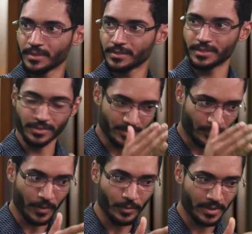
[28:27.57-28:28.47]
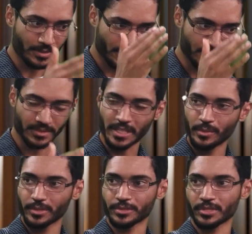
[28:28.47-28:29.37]
to focus and see
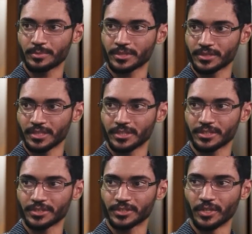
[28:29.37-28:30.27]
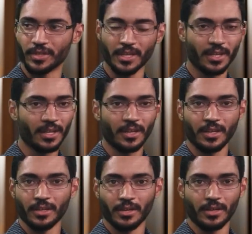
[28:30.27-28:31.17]
what the Scripture is teaching. Oh, so, yeah.
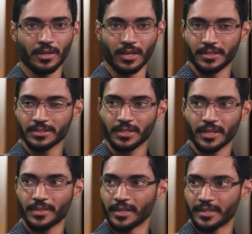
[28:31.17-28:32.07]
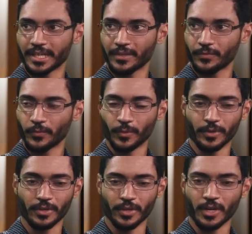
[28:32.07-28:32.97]
honestly, I thank God
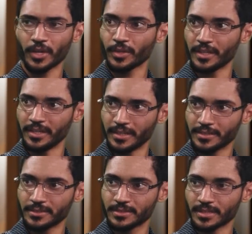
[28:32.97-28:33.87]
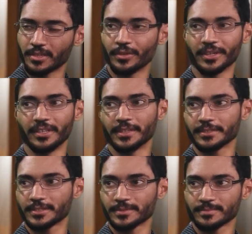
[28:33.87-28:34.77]
for all that He is and all that He
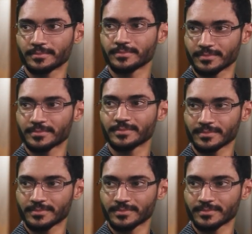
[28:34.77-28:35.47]
does. Yeah,